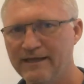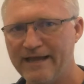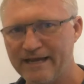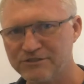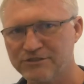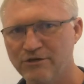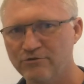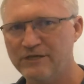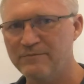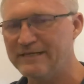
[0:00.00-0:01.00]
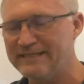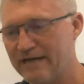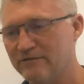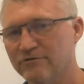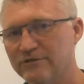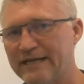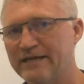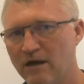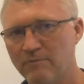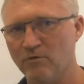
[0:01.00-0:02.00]
Xcode can be downloaded a
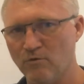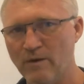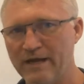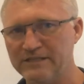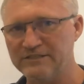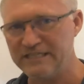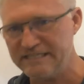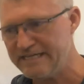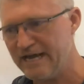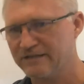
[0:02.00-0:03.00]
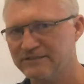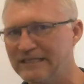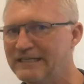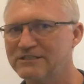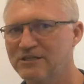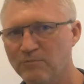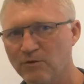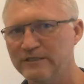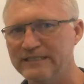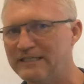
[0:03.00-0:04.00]
couple of ways. And yes, it is
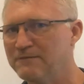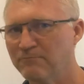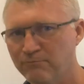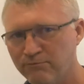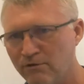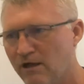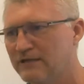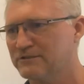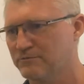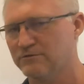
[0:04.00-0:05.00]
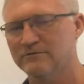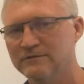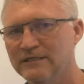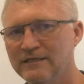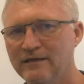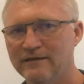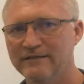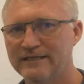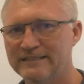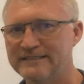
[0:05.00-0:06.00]
completely plausible
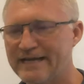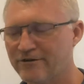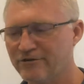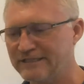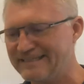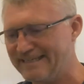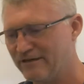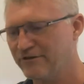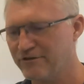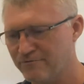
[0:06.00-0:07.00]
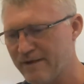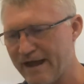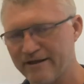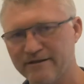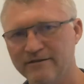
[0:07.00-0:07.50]
that an attacker could get on your Mac,